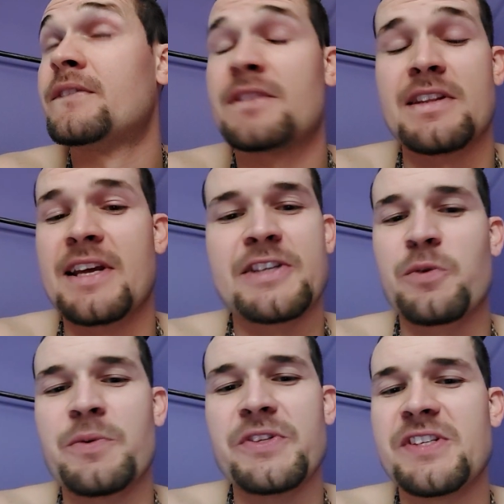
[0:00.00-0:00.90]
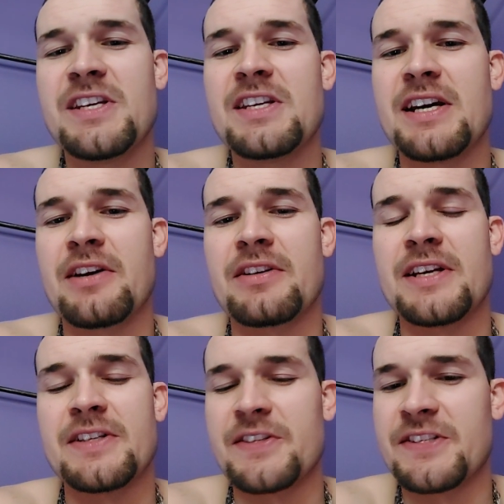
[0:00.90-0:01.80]
And that's what we see
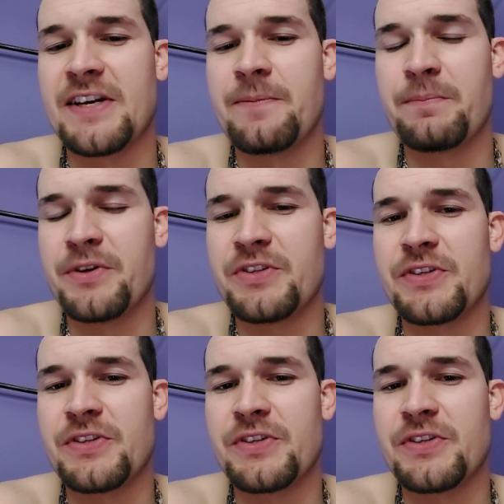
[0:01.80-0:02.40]
nowadays. A bunch of